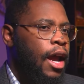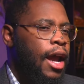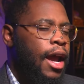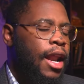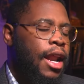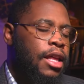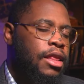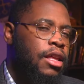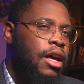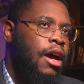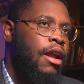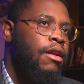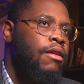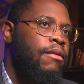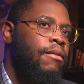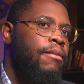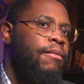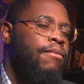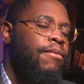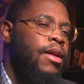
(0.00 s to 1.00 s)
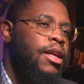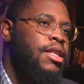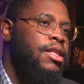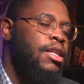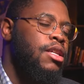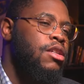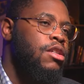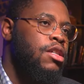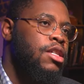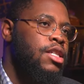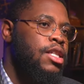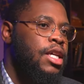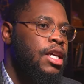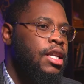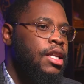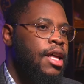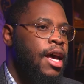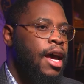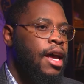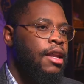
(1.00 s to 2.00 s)
And I thought it's
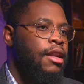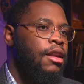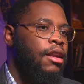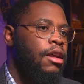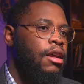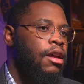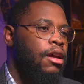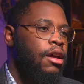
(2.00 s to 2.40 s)
interesting that